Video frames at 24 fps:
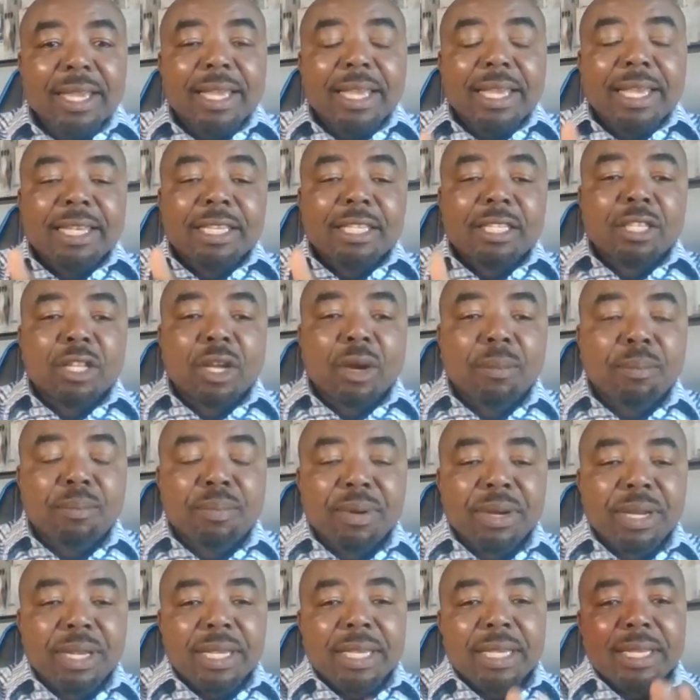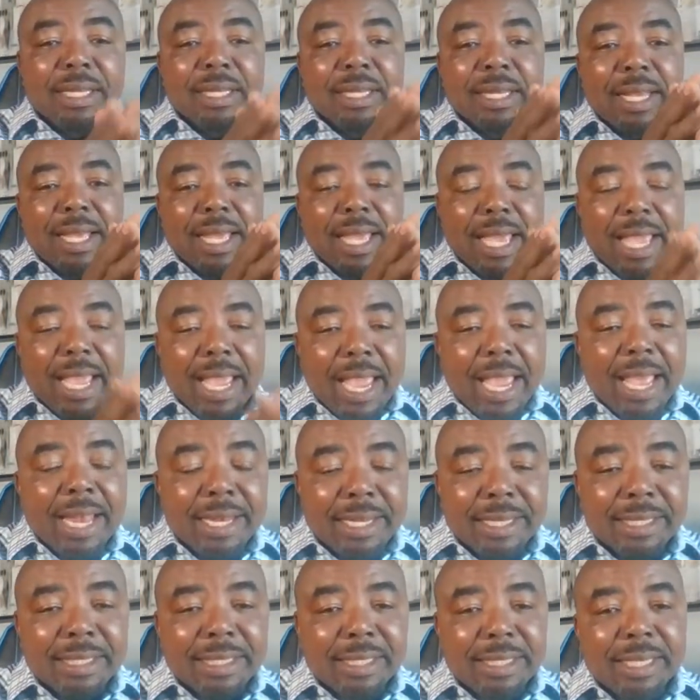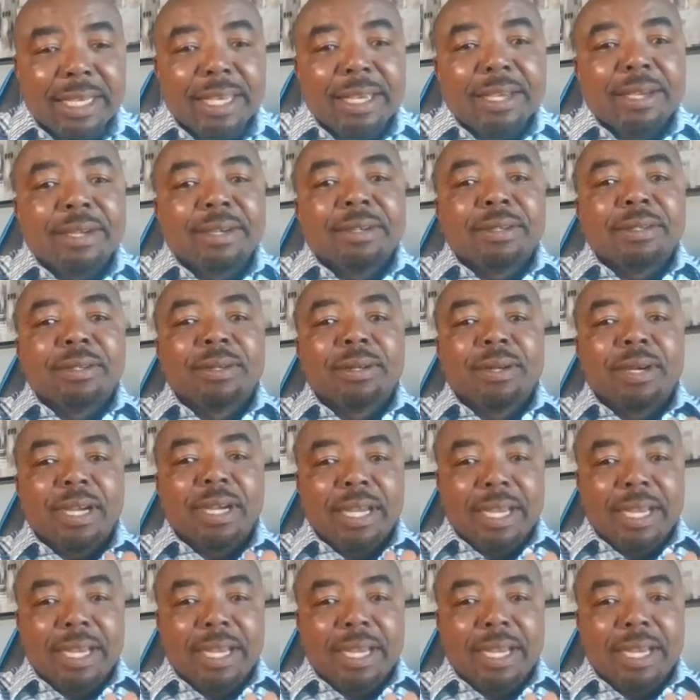is not bringing any single